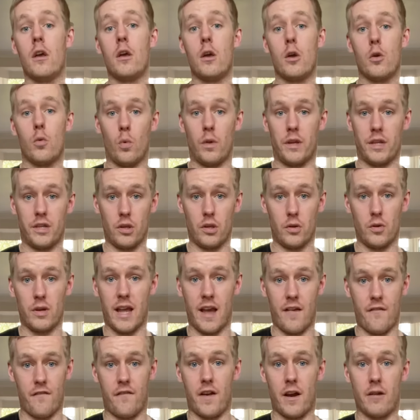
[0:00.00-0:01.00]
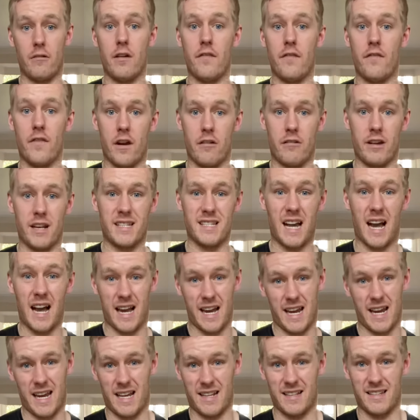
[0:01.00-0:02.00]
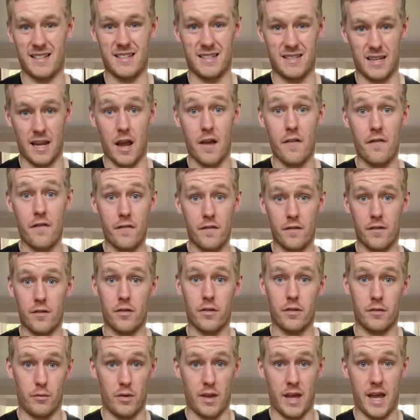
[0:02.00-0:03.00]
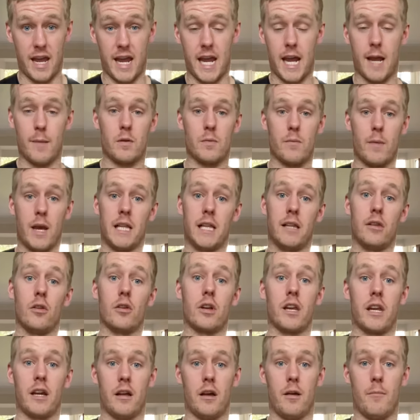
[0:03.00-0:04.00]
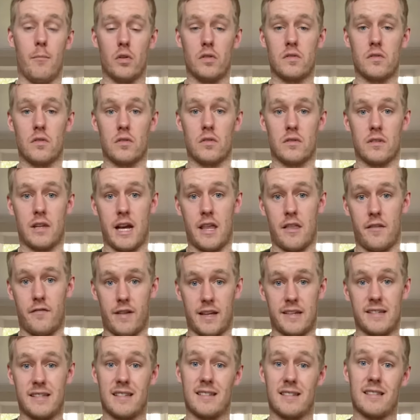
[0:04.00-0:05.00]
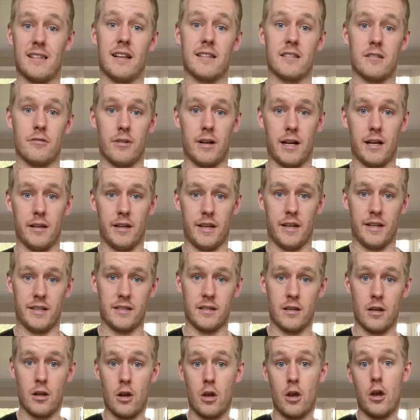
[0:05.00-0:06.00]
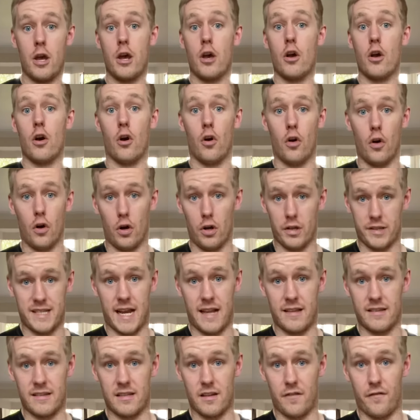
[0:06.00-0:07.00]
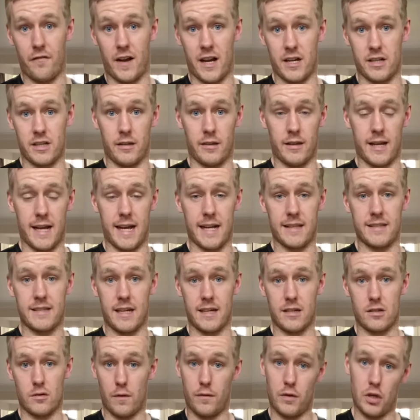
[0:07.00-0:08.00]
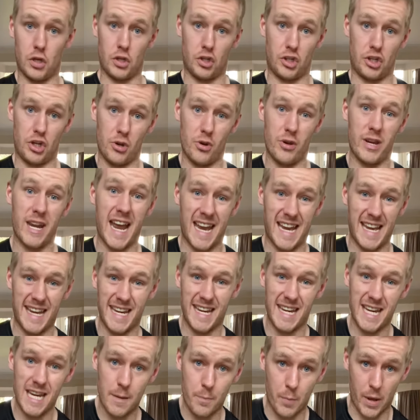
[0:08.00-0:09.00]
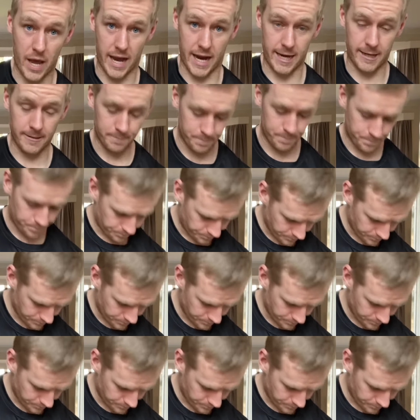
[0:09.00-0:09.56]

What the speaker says: we do get very, very tight and stiff through the hips, mainly looking at muscles like the vastus lateralis or tensor fasciae latae. So if you do get knee pain,